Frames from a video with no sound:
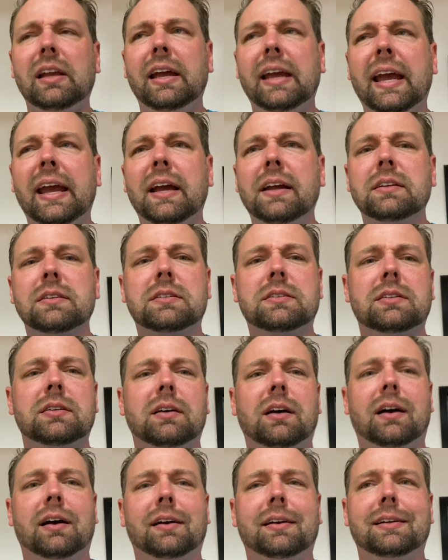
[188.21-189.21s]
And
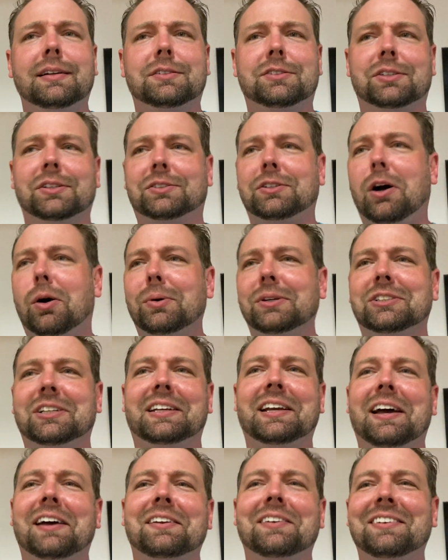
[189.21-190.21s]
uh, it's just always,
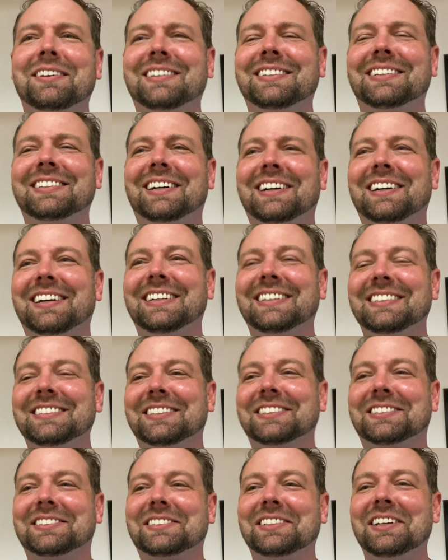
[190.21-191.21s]
again, uh,
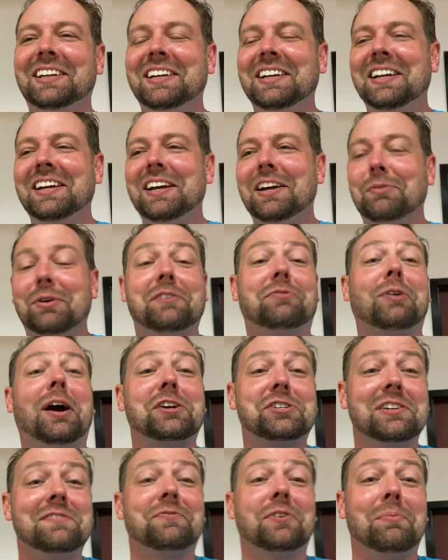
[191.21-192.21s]
just
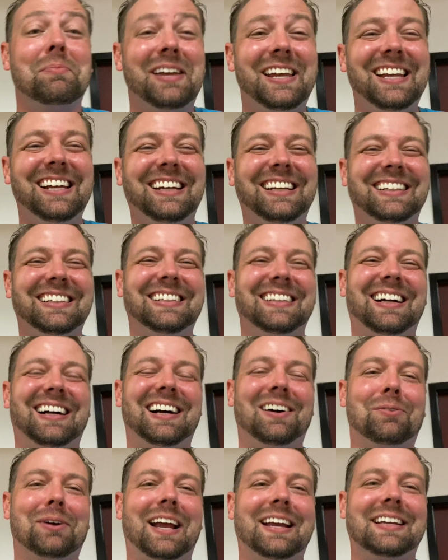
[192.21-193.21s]
refreshing for me
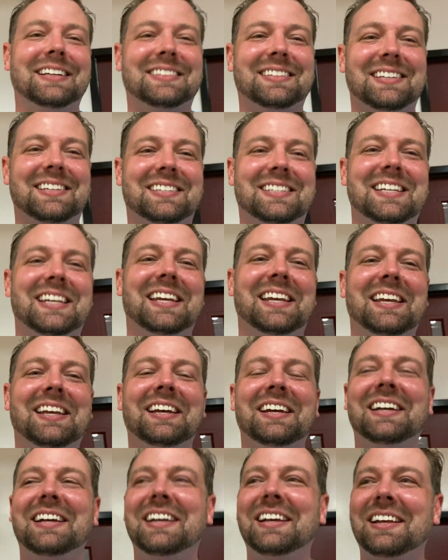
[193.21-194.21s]
uh, when I get to see
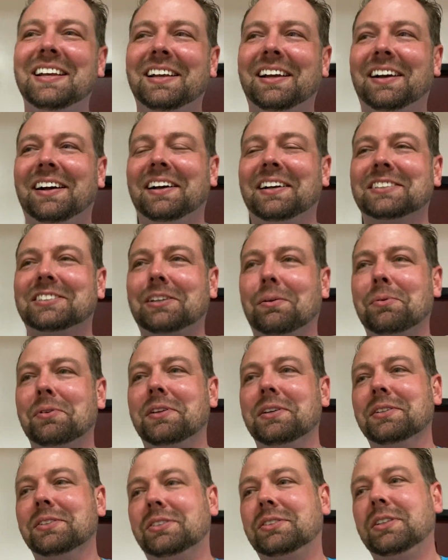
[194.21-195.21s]
uh, some of
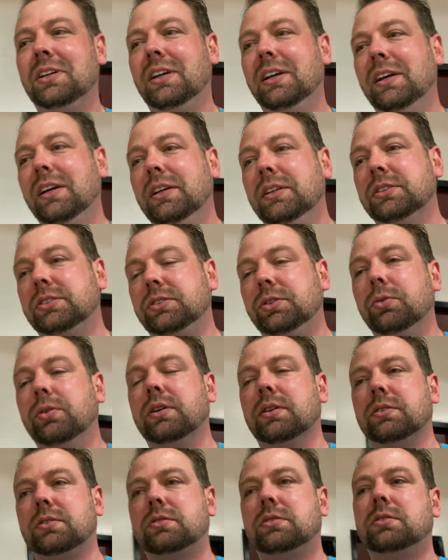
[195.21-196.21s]
these
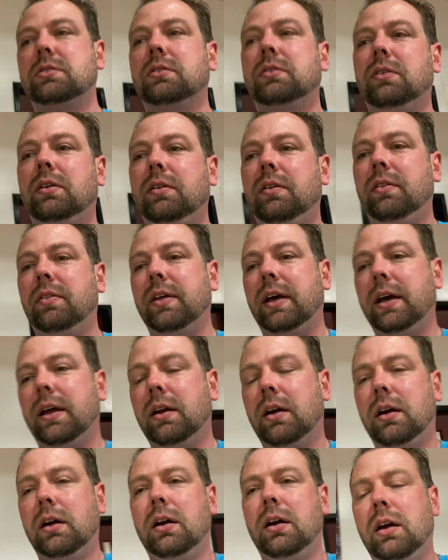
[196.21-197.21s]
students that,
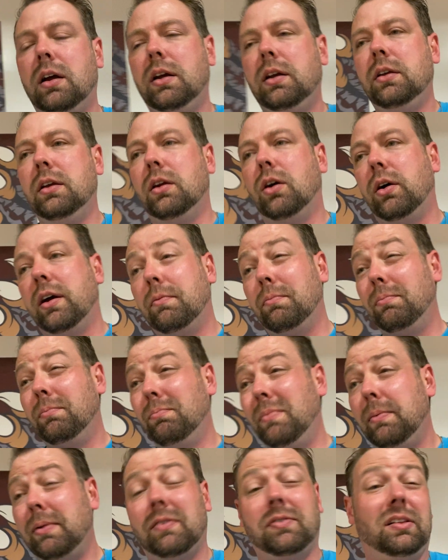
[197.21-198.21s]
you know, have,
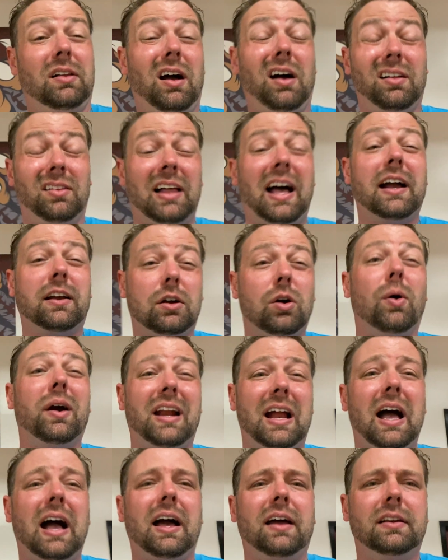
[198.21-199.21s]
maybe have a, a lot
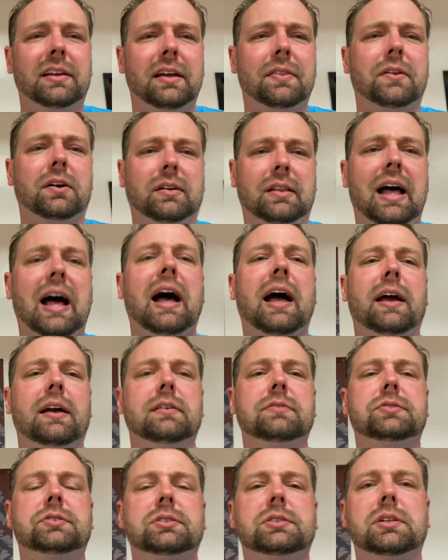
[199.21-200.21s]
going on in their
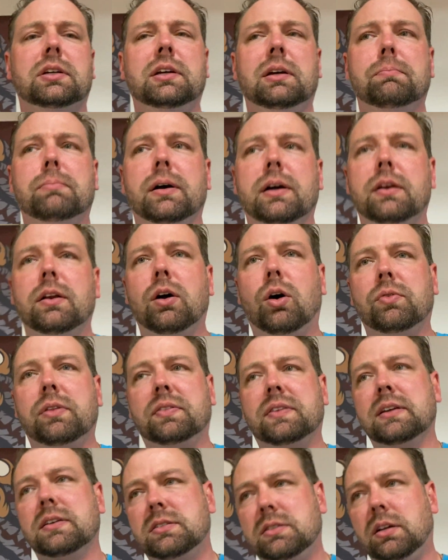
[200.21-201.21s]
lives, but know that
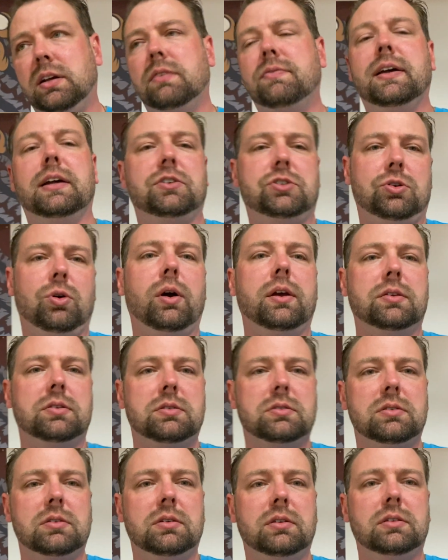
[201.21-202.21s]
they still have that
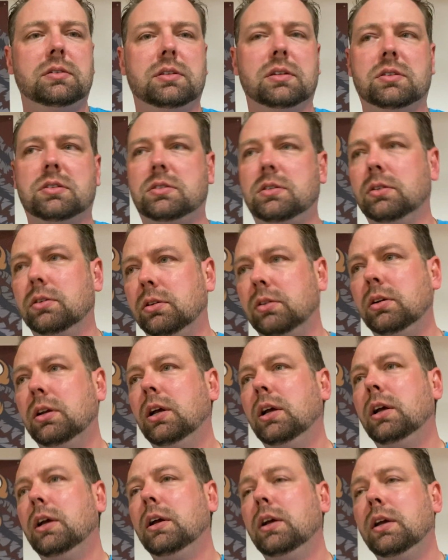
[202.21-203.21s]
choice to still
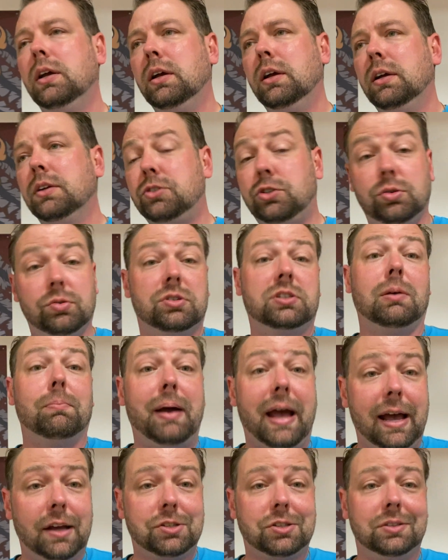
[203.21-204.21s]
choose
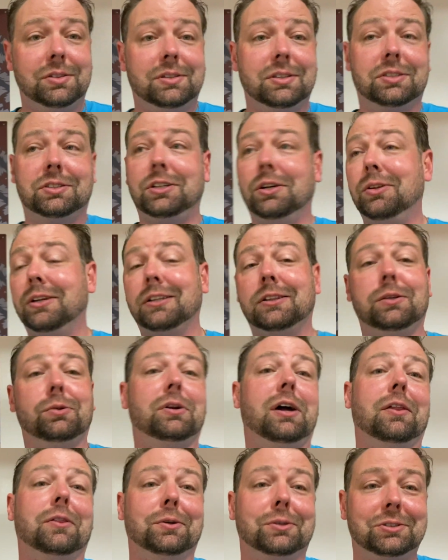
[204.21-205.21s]
compassion, to still include
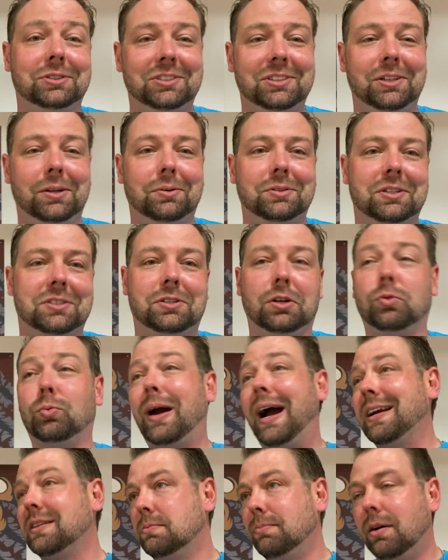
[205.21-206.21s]
others, you know, to still
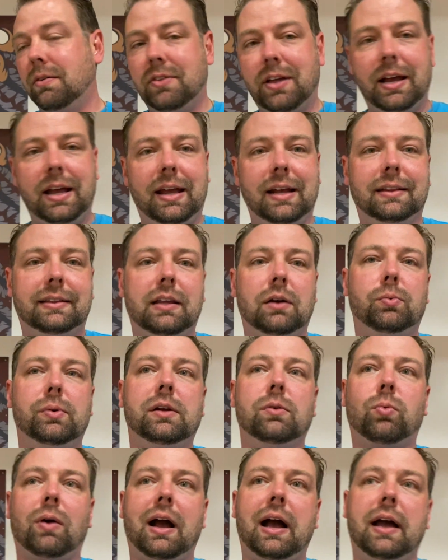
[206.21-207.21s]
rise above the hate that
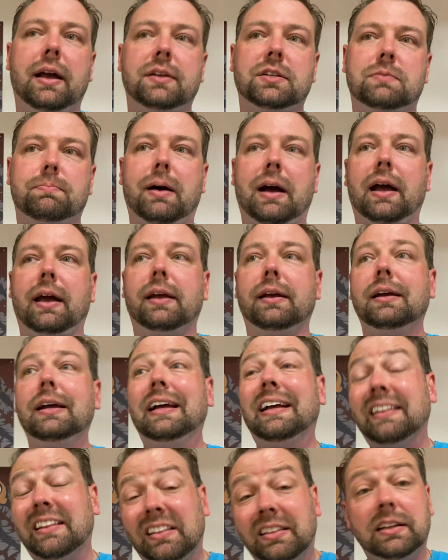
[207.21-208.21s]
we rise by
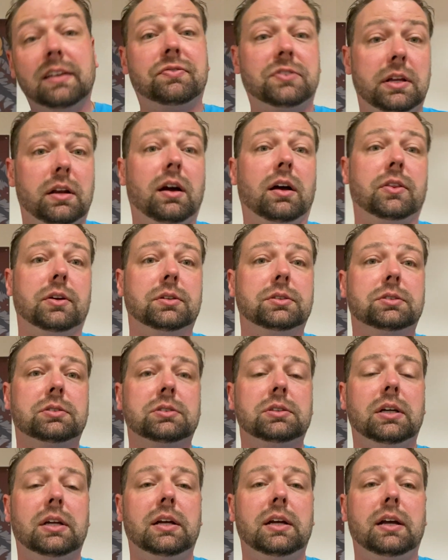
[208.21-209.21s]
lifting
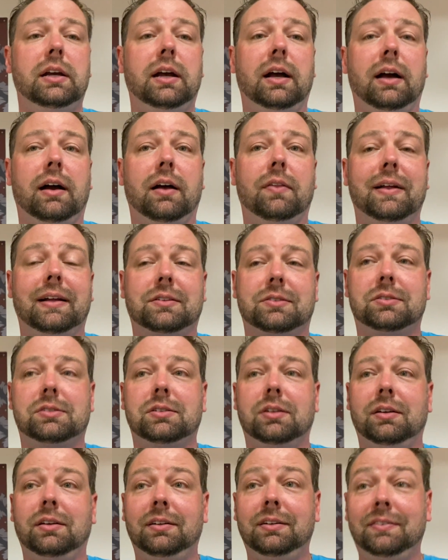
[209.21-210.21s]
others. Uh,
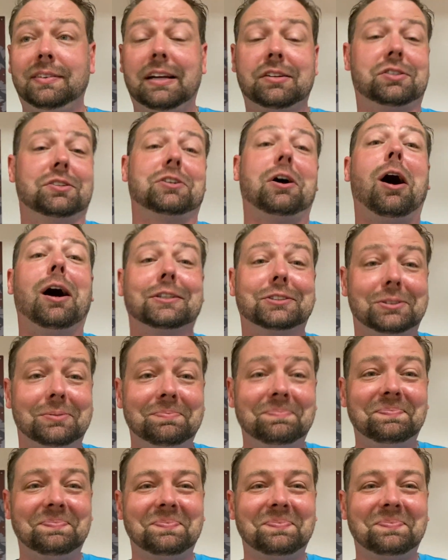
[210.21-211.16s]
that's, that's just awesome.